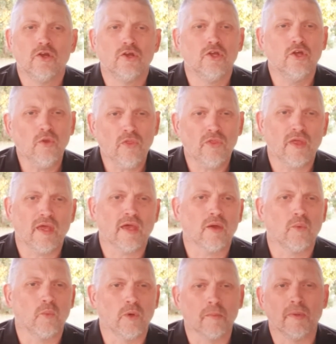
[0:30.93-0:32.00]
do you think
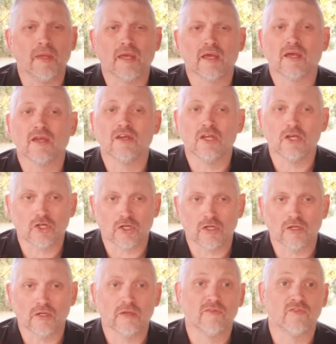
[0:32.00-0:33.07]
we're being
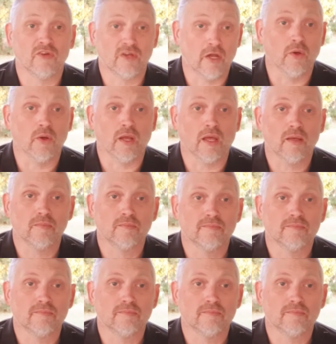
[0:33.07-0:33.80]
conditioned for tyranny?